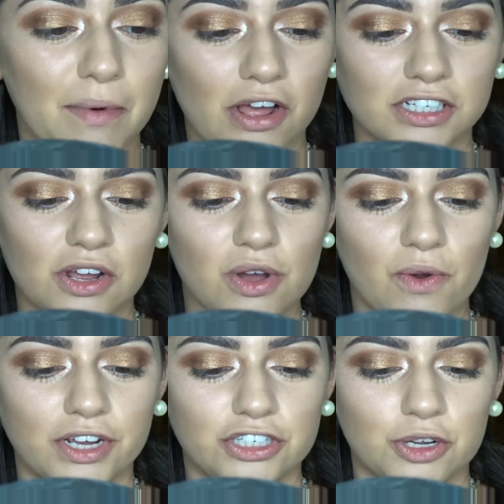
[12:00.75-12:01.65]
I'm also
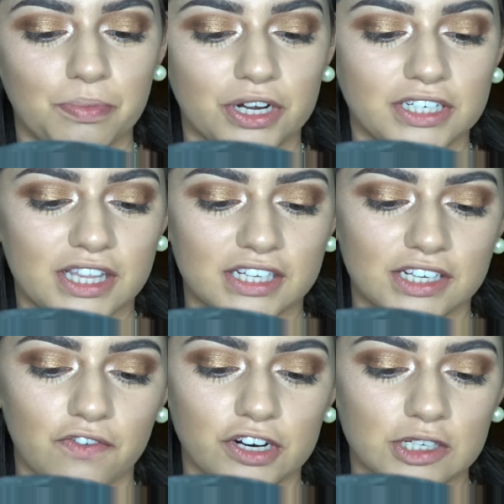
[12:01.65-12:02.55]
going to put the
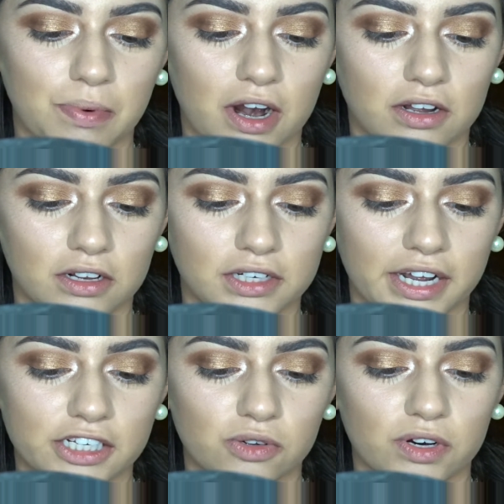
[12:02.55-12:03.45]
Silver Sparkle
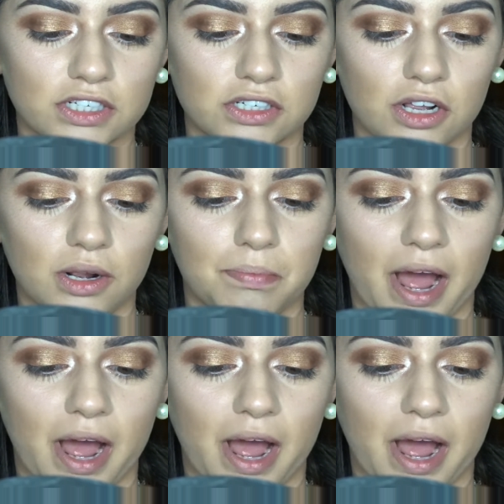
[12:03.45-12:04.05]
NYX Crystal